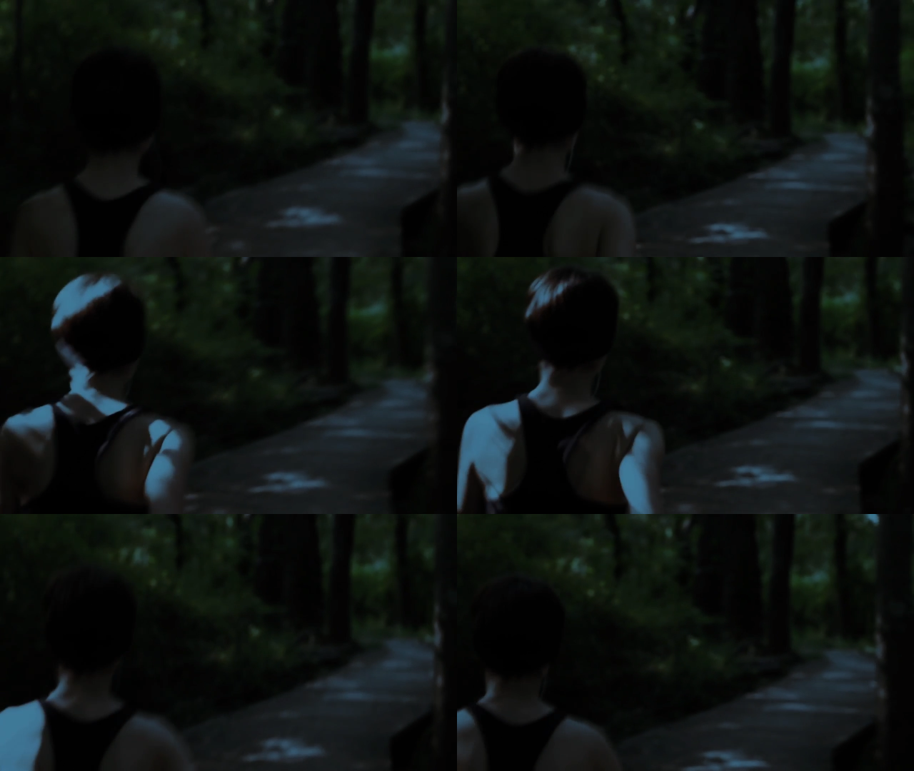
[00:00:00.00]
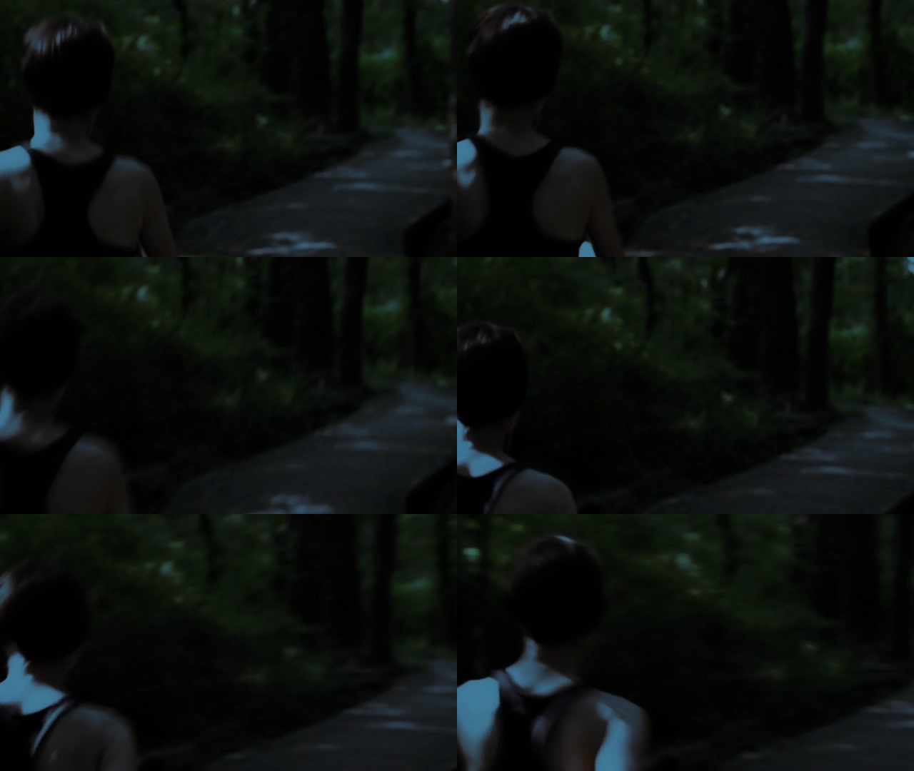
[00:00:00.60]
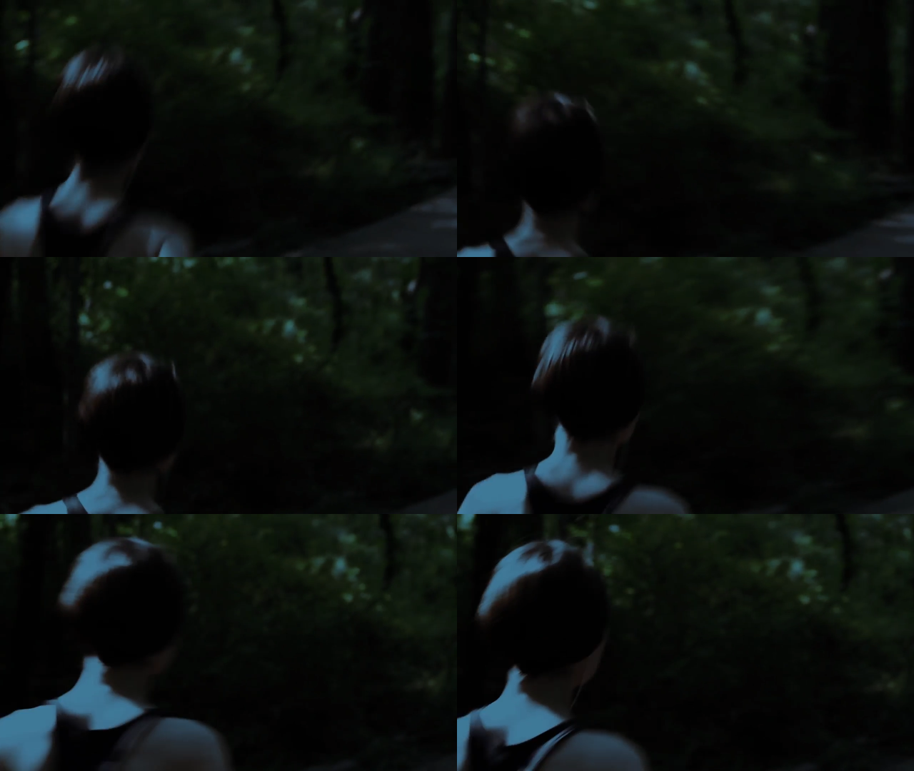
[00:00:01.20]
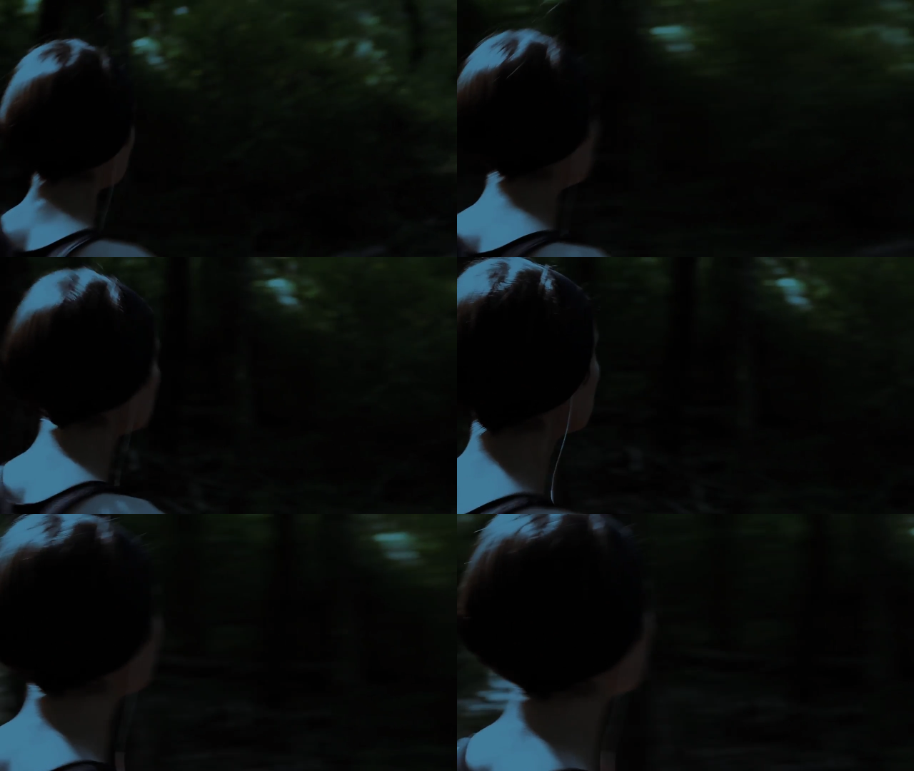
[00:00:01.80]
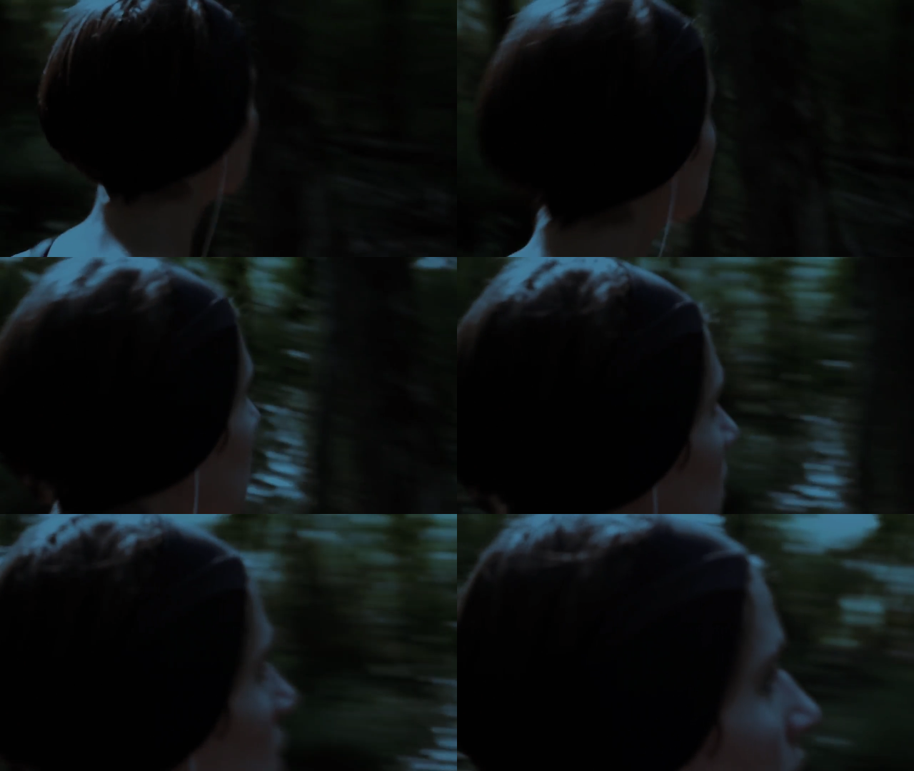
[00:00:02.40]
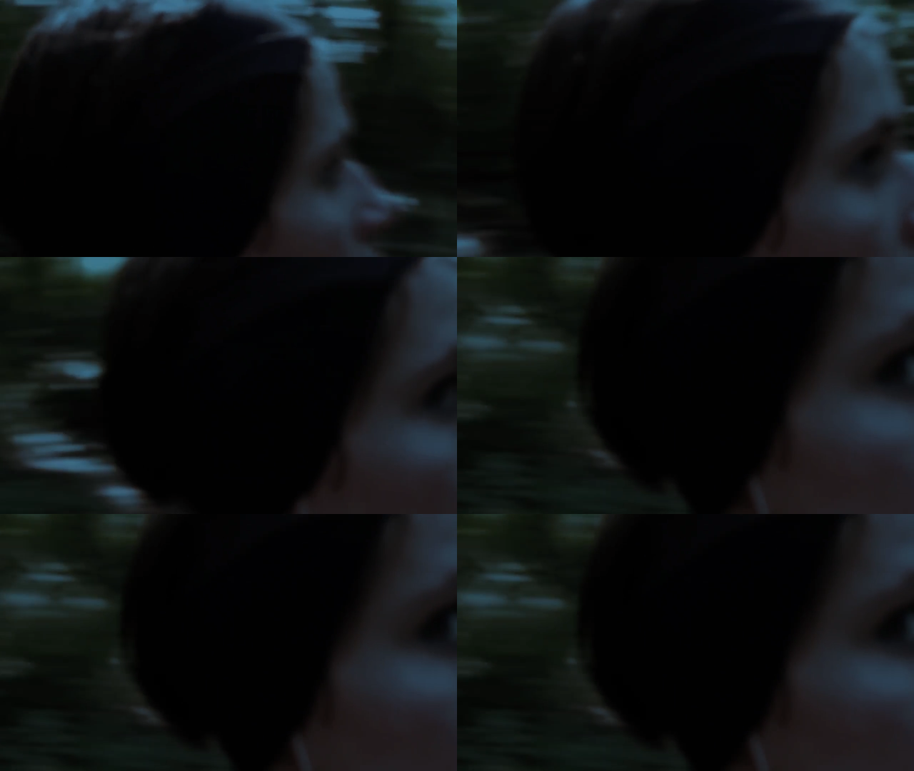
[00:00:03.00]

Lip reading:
No face is visible, so there are no lips to read.